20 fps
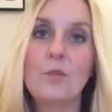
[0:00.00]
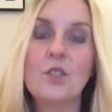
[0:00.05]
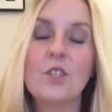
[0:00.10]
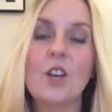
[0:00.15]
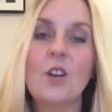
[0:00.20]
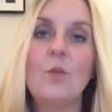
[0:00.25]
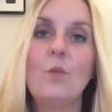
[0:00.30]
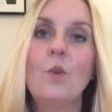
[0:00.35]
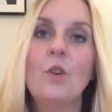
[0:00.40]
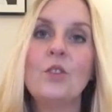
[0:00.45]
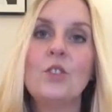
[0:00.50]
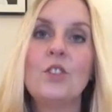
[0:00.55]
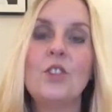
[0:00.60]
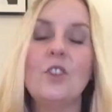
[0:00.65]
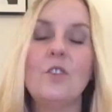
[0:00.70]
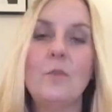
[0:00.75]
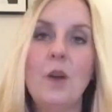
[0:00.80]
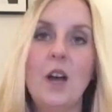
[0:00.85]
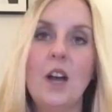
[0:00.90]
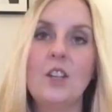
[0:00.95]
So once
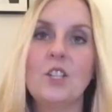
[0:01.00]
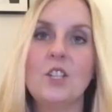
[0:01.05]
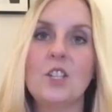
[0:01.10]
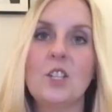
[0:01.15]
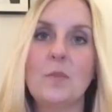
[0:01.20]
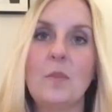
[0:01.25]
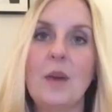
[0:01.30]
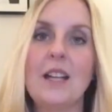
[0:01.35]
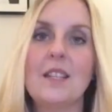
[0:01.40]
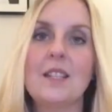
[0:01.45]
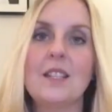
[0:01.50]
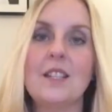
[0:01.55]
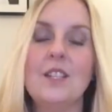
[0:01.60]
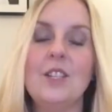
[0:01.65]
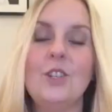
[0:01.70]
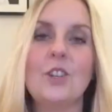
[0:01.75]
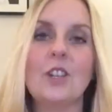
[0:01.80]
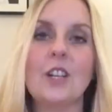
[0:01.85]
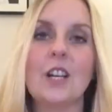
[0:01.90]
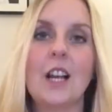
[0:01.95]
you've purchased a pattern,
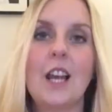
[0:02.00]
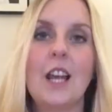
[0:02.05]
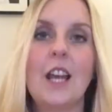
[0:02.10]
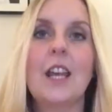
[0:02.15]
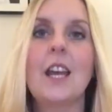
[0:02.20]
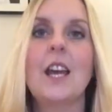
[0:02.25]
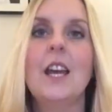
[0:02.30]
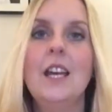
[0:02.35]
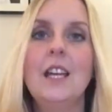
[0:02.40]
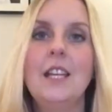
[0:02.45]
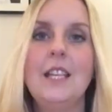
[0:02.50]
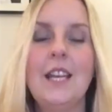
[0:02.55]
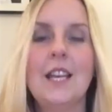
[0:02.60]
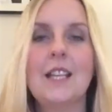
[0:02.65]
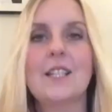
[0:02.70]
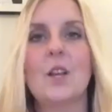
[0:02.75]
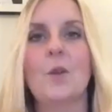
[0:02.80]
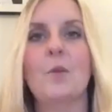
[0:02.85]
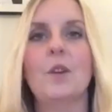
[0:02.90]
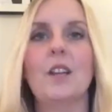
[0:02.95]
you can click,
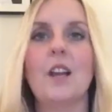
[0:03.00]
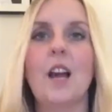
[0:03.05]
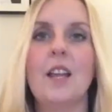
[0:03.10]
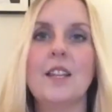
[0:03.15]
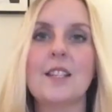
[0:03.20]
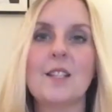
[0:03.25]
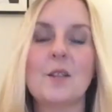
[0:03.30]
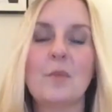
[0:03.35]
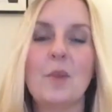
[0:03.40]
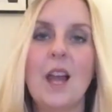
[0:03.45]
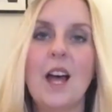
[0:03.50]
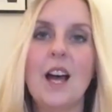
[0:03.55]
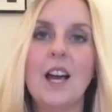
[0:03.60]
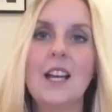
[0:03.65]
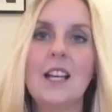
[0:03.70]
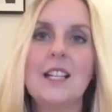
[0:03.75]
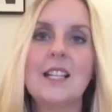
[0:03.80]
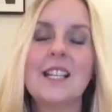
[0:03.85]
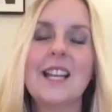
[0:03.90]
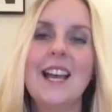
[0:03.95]
yes, I would like the
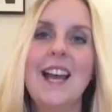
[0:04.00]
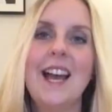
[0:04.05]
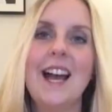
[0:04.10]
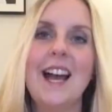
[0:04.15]
supplies,